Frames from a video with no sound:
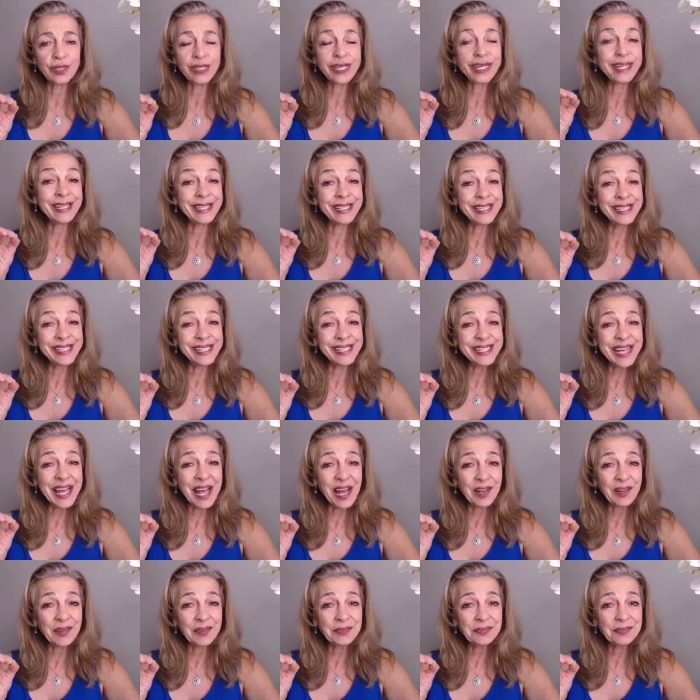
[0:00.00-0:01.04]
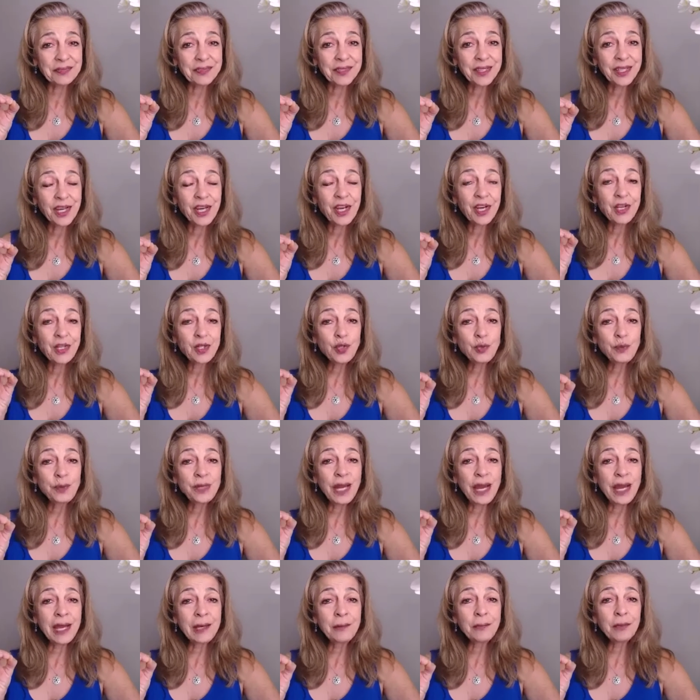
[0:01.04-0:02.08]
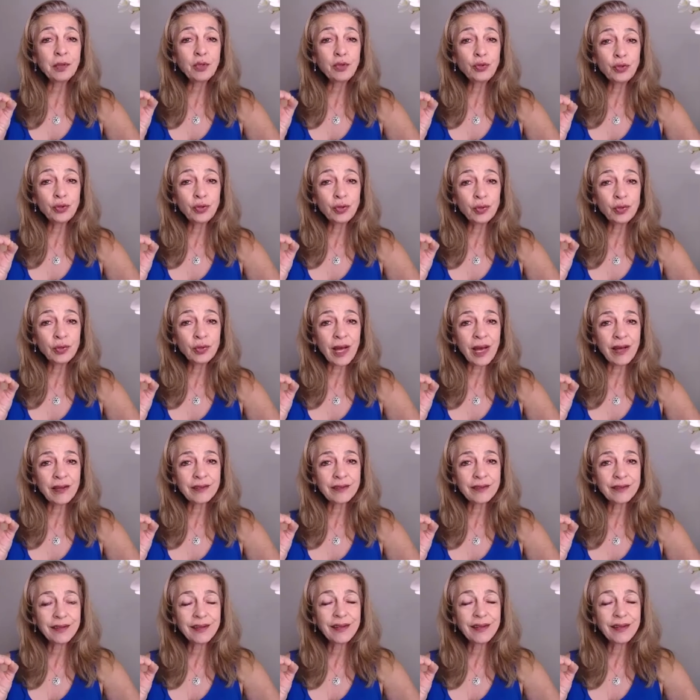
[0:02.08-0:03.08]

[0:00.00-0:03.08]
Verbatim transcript: in itself to be able to do that.